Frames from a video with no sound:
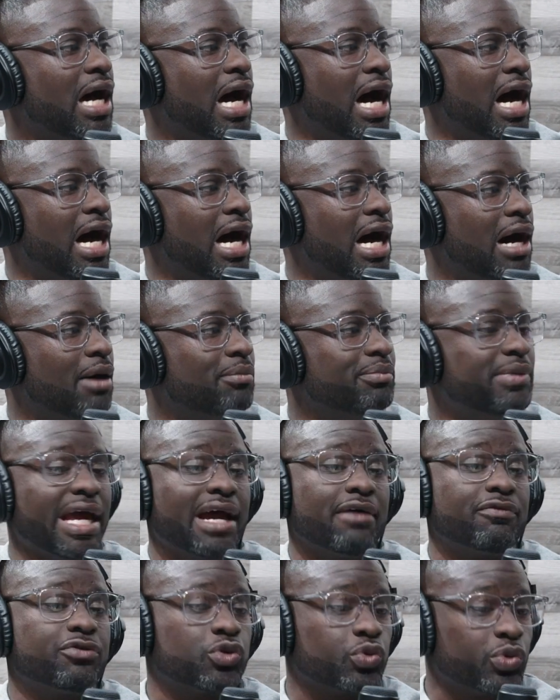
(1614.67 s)
They
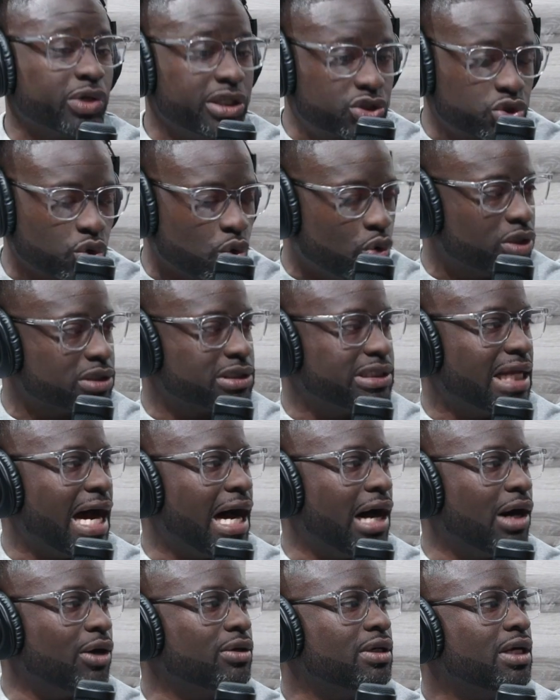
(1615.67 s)
have 3 schools
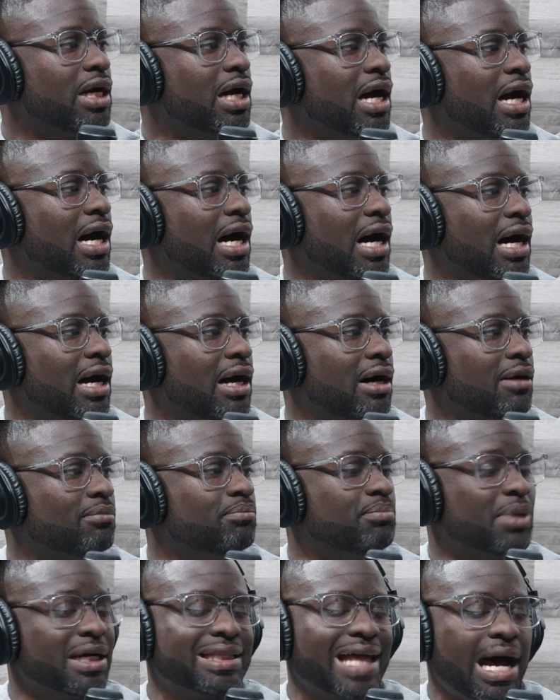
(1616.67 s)
now.
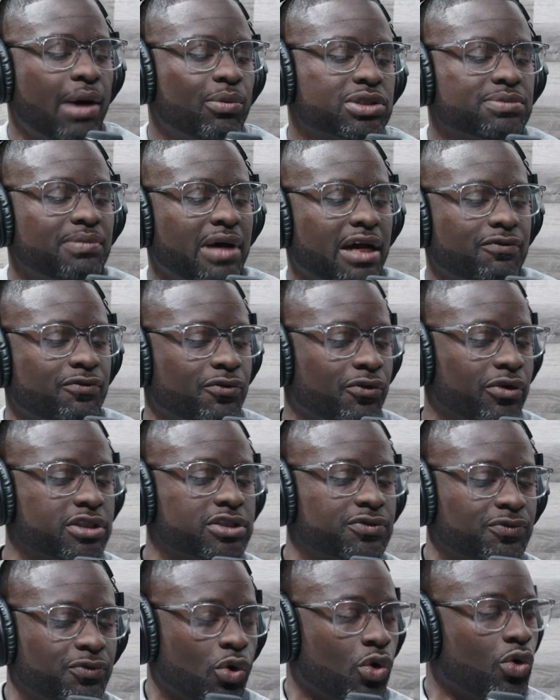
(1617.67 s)
But that was my
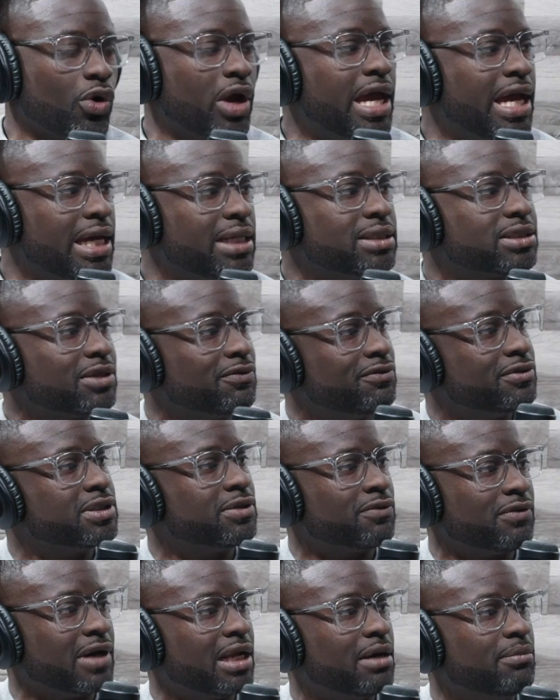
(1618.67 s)
first foray into
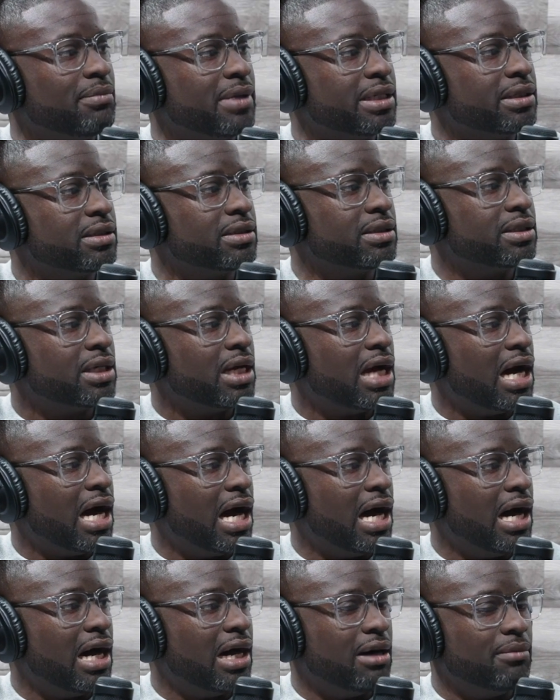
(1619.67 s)
development.
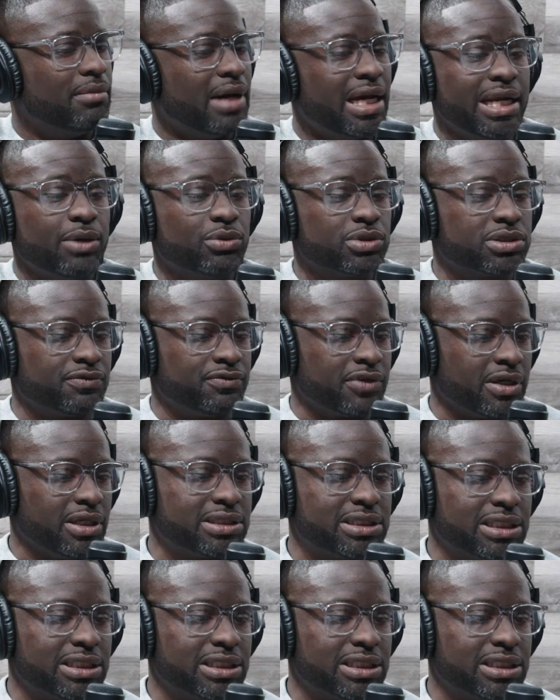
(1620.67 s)
And it was a very